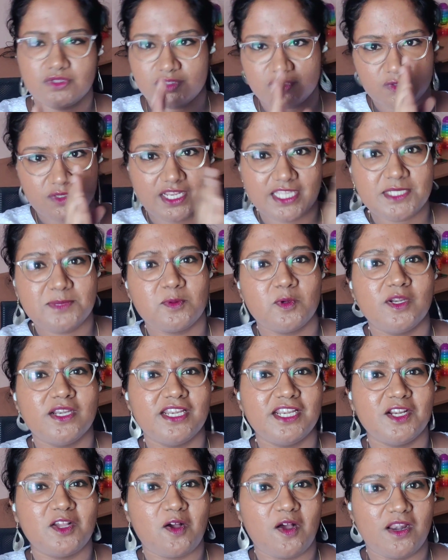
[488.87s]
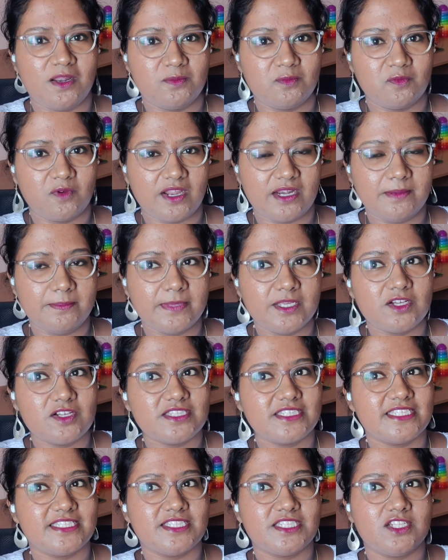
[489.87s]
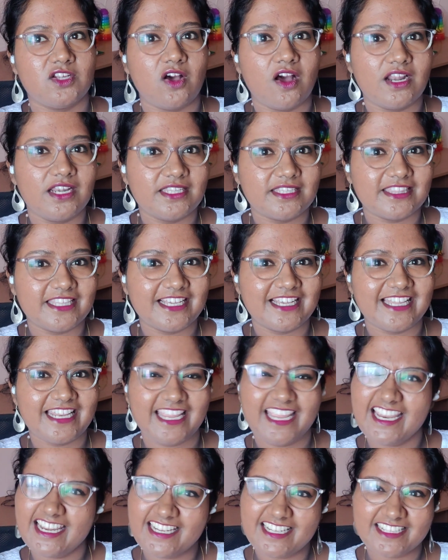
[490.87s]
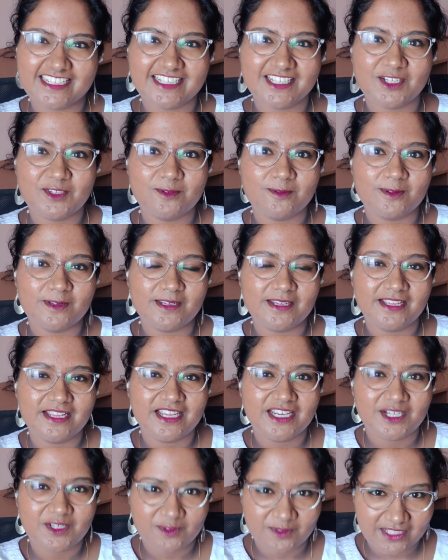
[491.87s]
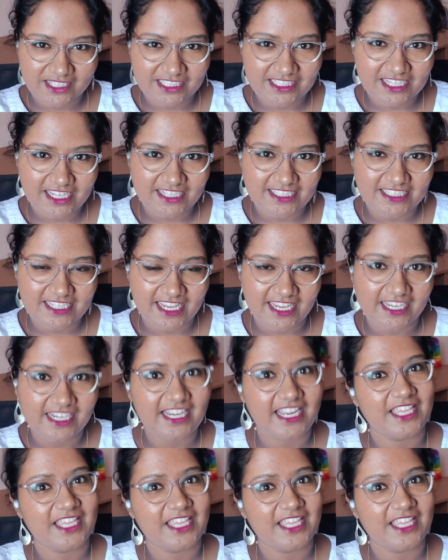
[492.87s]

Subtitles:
So let's put it in column 1 because it's not the great tool to teach our child.